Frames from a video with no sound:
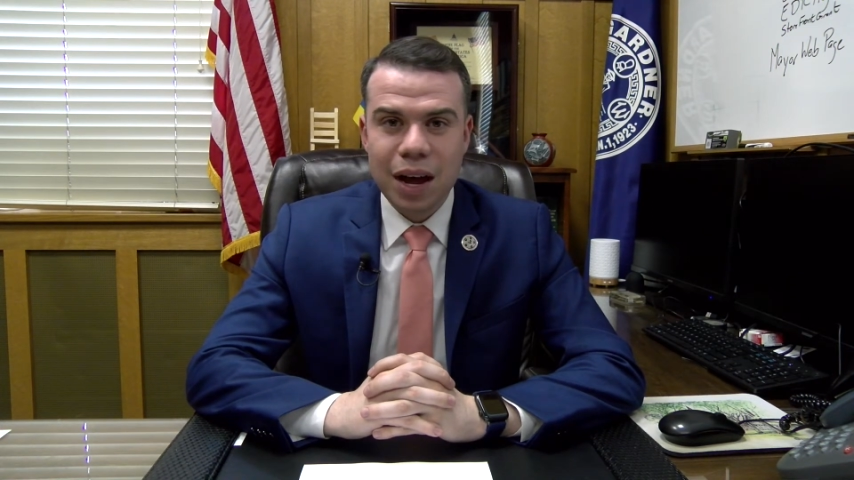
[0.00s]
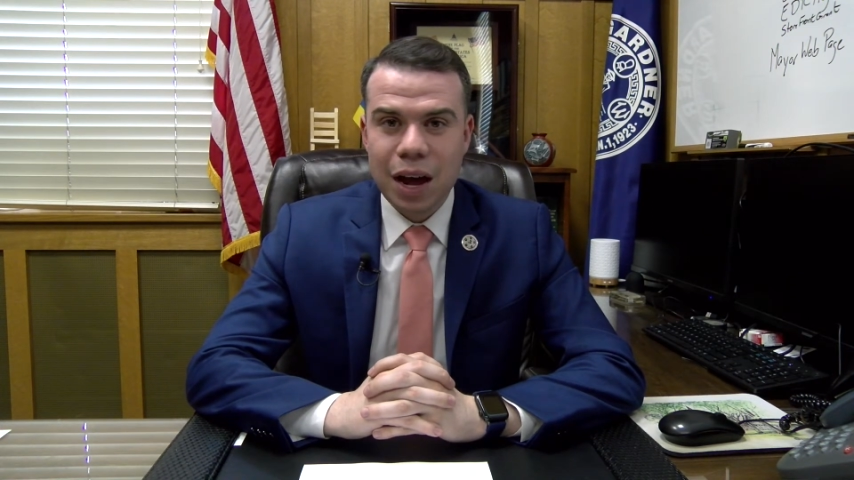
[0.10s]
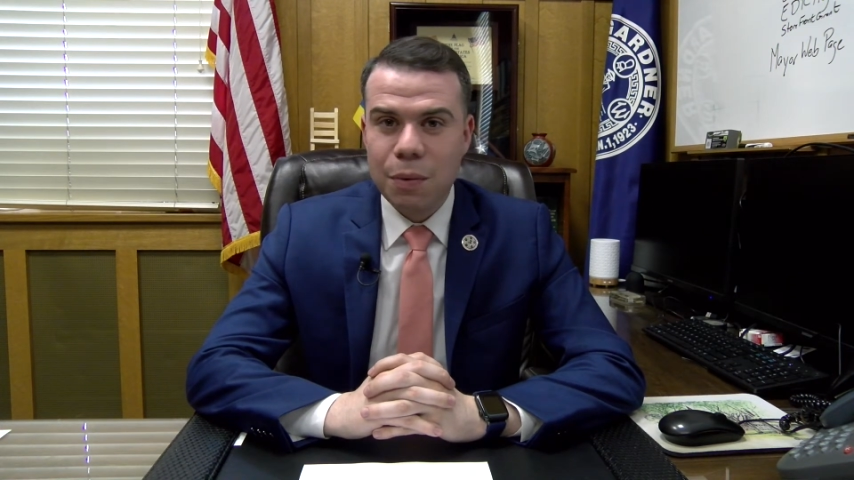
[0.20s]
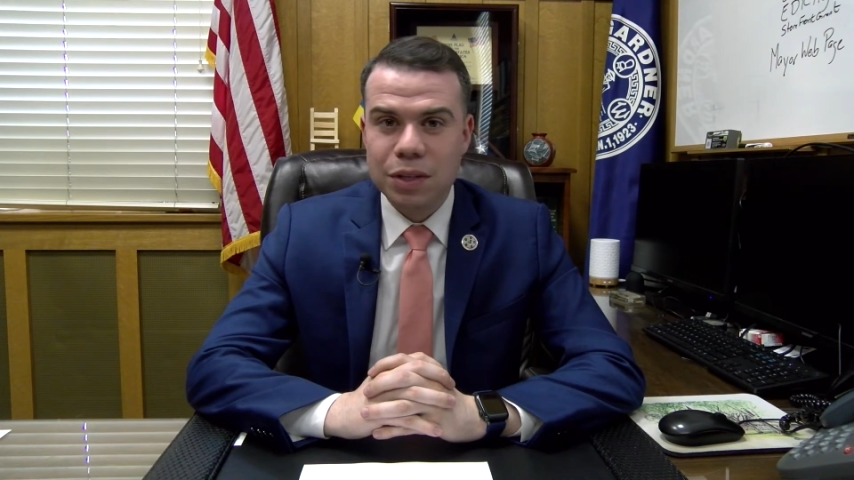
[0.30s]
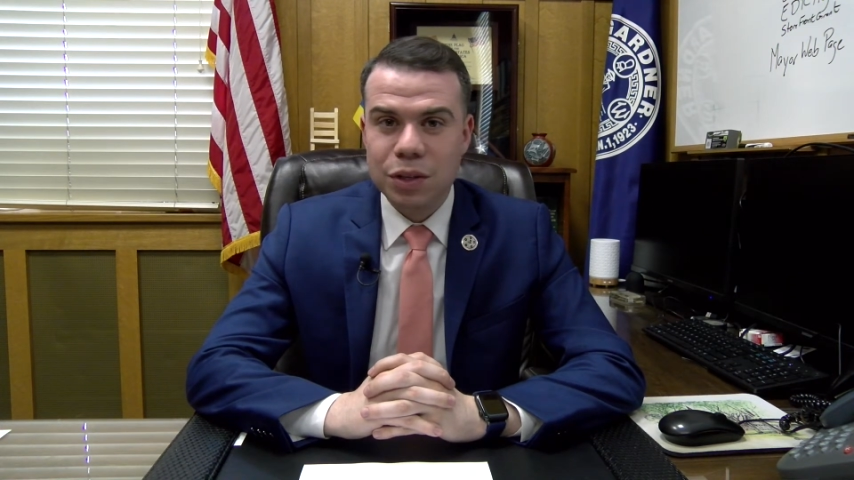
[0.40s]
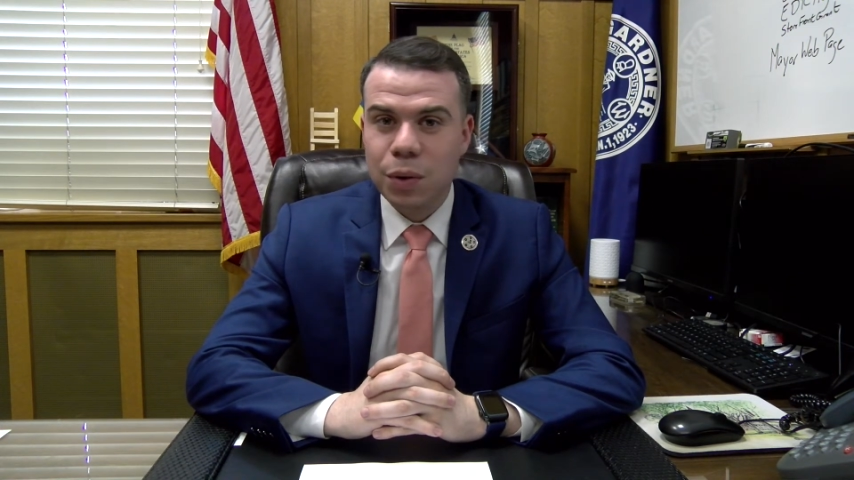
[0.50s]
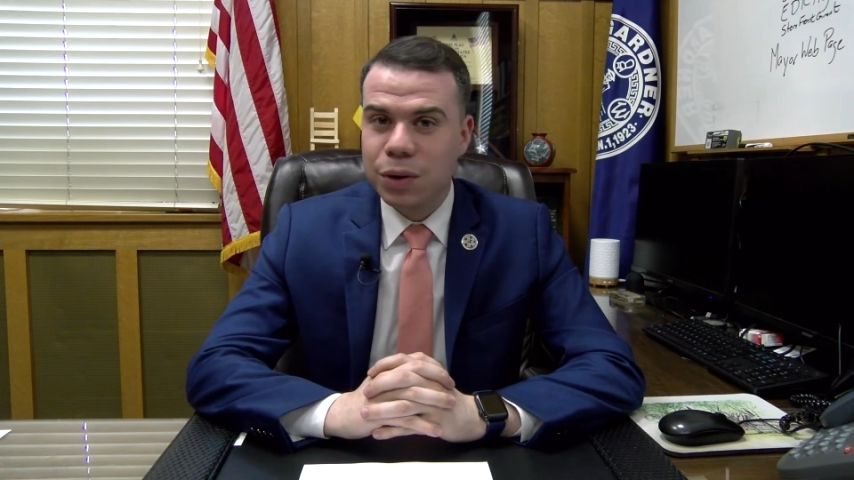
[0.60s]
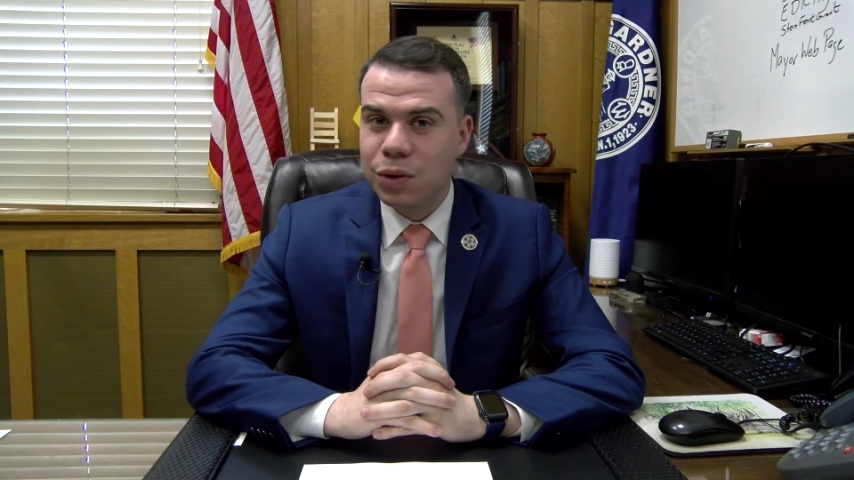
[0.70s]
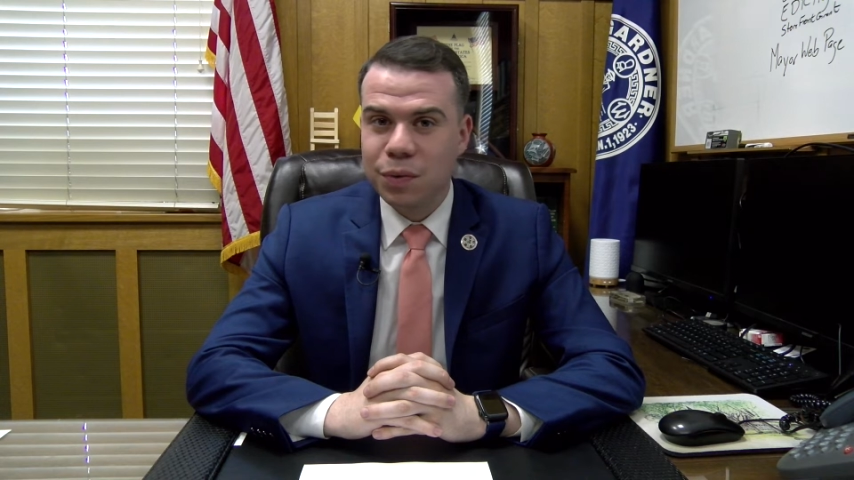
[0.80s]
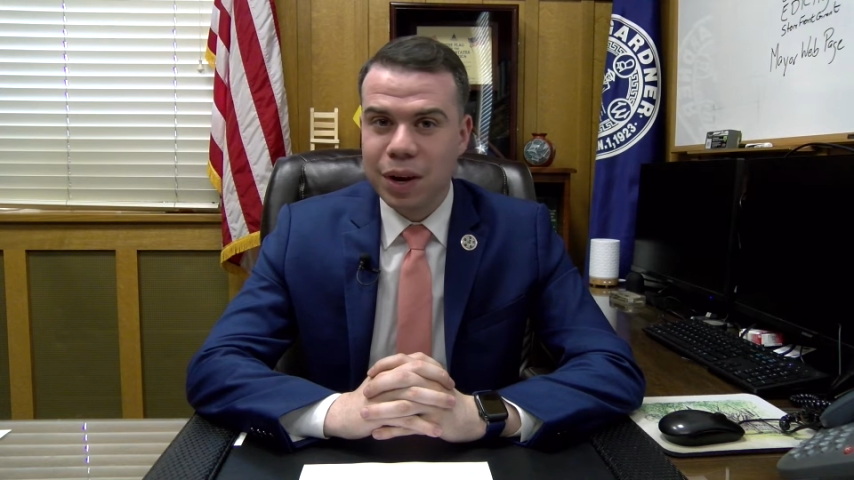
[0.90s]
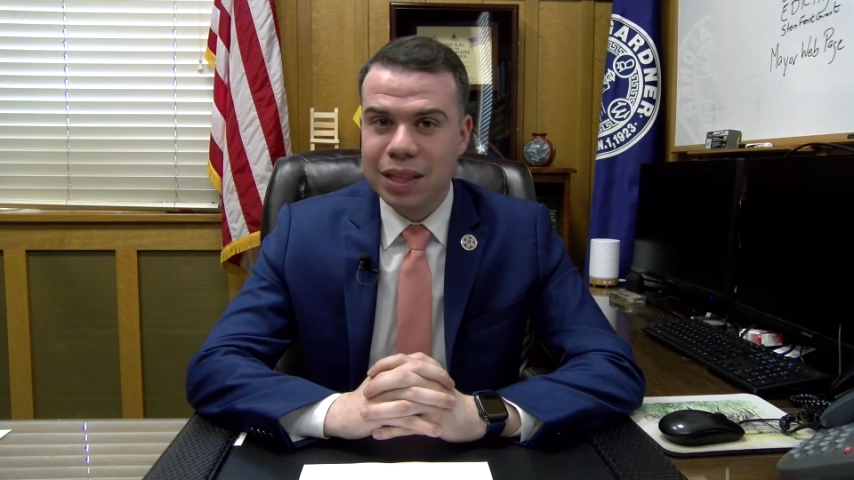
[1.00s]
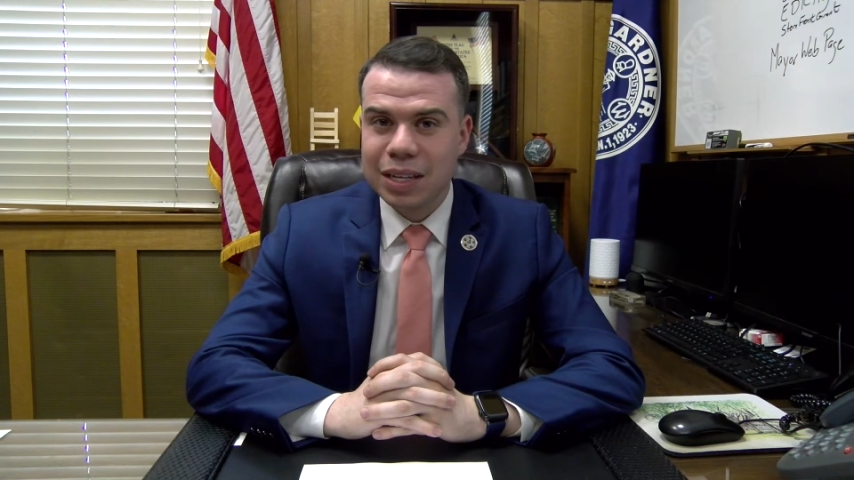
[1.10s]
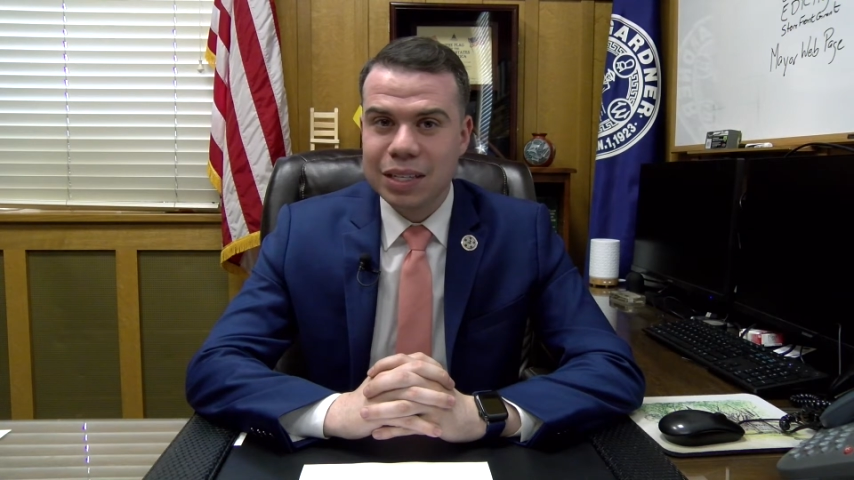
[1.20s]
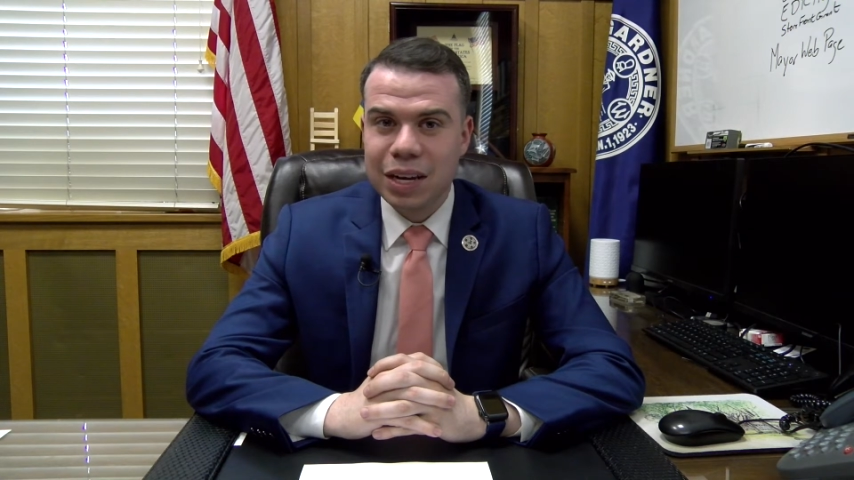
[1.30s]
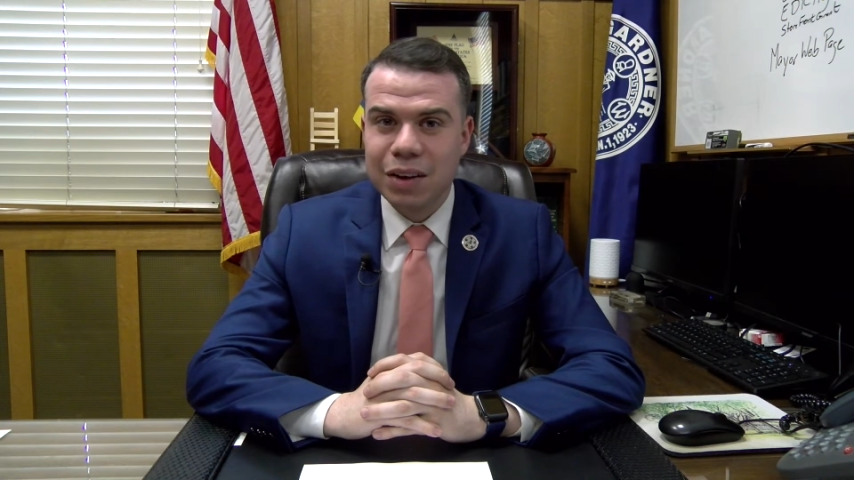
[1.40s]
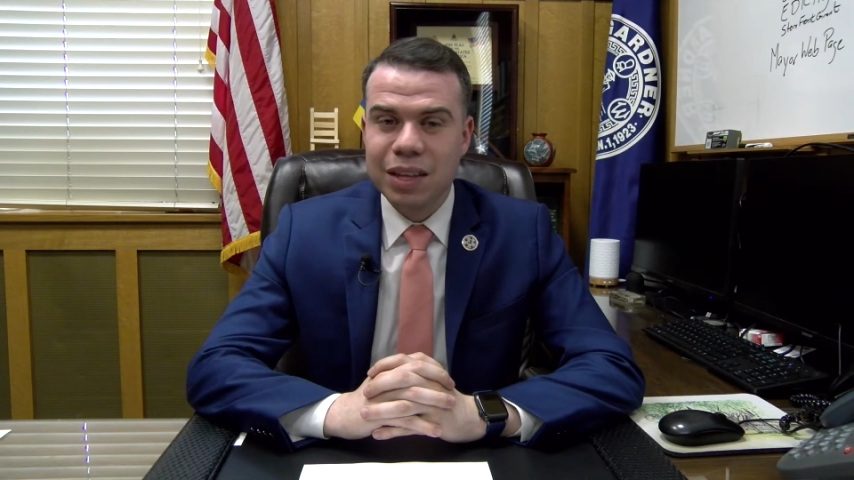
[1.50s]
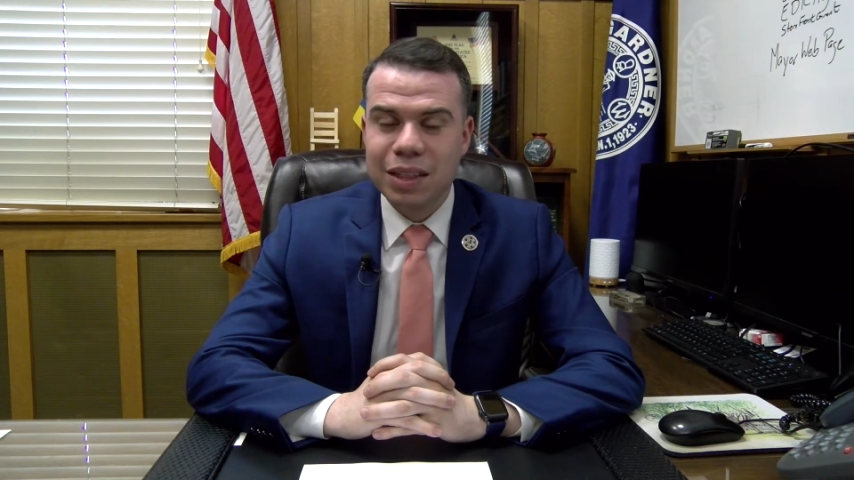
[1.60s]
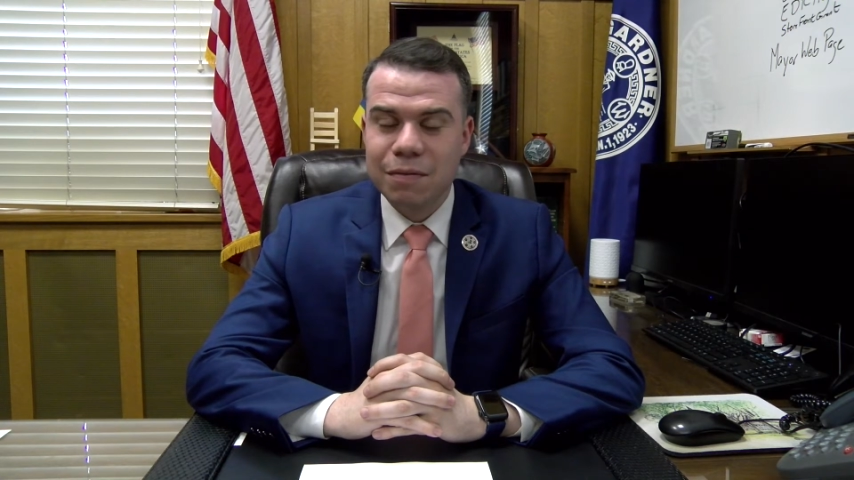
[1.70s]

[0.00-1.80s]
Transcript: how it's going to run this year that